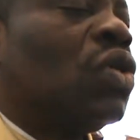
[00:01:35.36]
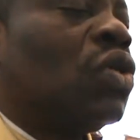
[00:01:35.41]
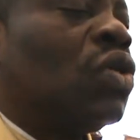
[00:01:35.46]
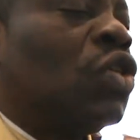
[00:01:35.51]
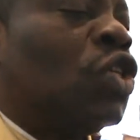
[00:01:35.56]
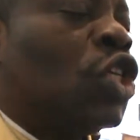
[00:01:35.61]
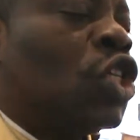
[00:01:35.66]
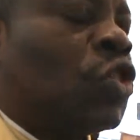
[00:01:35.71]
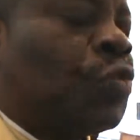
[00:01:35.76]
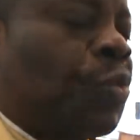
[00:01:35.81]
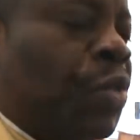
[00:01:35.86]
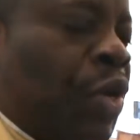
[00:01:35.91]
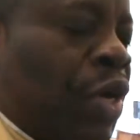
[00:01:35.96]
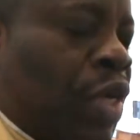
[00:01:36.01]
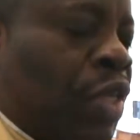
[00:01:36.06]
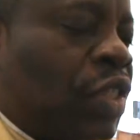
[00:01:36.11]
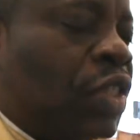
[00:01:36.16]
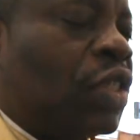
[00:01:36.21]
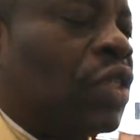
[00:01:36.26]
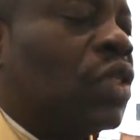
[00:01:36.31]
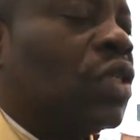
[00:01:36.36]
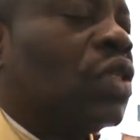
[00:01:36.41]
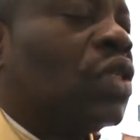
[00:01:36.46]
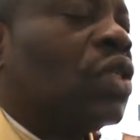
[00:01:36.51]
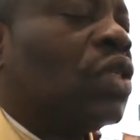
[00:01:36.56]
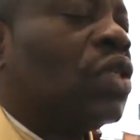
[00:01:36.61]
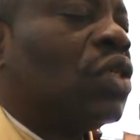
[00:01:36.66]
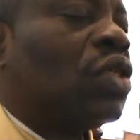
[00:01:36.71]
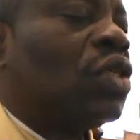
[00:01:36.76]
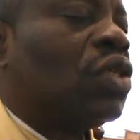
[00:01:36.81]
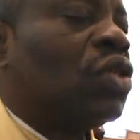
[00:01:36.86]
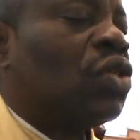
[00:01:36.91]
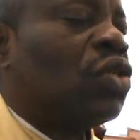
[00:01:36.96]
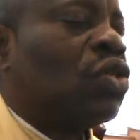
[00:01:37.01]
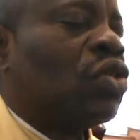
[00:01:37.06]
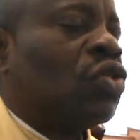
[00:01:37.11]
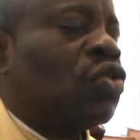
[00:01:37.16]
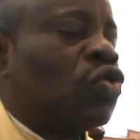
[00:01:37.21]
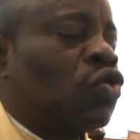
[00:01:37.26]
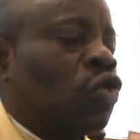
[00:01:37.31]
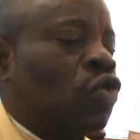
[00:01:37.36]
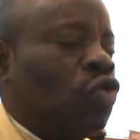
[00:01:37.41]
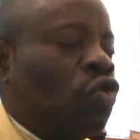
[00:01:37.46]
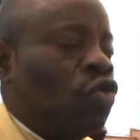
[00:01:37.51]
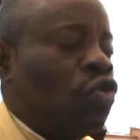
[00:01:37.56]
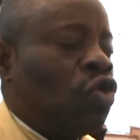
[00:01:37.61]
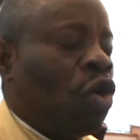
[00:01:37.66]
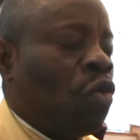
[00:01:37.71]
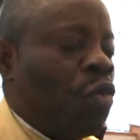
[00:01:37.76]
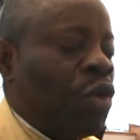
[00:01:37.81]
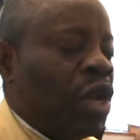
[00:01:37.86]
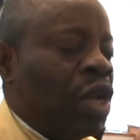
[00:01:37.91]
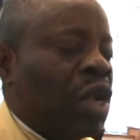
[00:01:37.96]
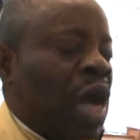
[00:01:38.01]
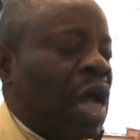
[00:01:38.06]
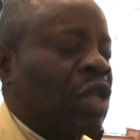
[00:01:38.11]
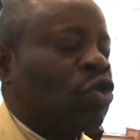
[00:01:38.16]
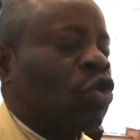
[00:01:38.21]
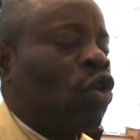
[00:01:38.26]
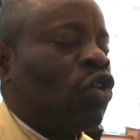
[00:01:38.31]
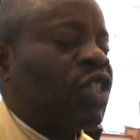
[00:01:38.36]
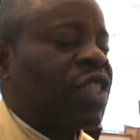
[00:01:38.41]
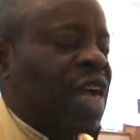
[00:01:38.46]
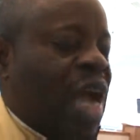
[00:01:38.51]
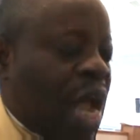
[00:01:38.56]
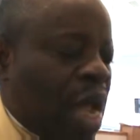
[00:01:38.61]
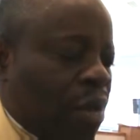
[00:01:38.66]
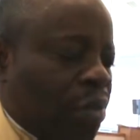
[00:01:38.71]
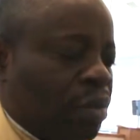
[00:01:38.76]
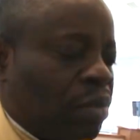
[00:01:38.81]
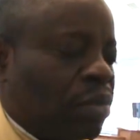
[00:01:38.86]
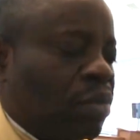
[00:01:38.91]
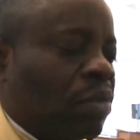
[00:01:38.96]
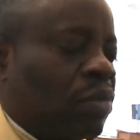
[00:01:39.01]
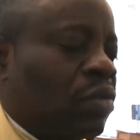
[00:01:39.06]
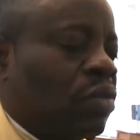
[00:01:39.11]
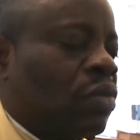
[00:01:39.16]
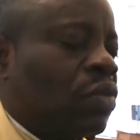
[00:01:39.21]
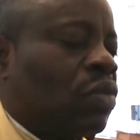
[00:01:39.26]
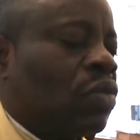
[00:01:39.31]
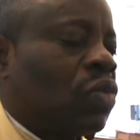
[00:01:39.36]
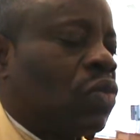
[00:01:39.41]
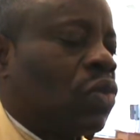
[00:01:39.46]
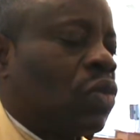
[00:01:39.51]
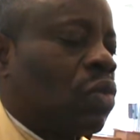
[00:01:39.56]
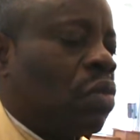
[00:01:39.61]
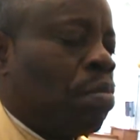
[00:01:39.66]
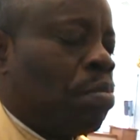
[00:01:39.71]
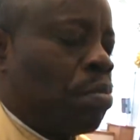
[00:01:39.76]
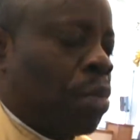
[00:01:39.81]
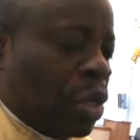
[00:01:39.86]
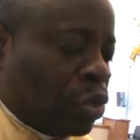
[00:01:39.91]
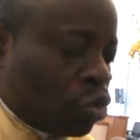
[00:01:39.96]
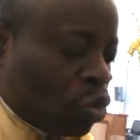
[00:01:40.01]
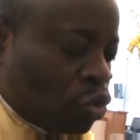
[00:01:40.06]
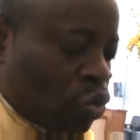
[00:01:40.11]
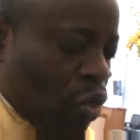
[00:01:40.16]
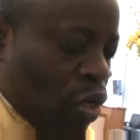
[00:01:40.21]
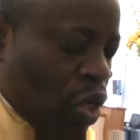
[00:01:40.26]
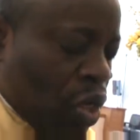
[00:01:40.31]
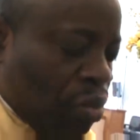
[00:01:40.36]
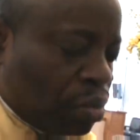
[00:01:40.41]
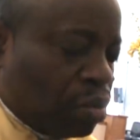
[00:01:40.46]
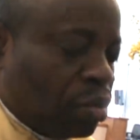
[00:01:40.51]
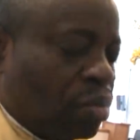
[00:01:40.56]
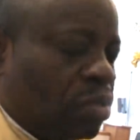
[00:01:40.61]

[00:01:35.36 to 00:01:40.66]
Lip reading: The spirit to do your will at all times bears unto him.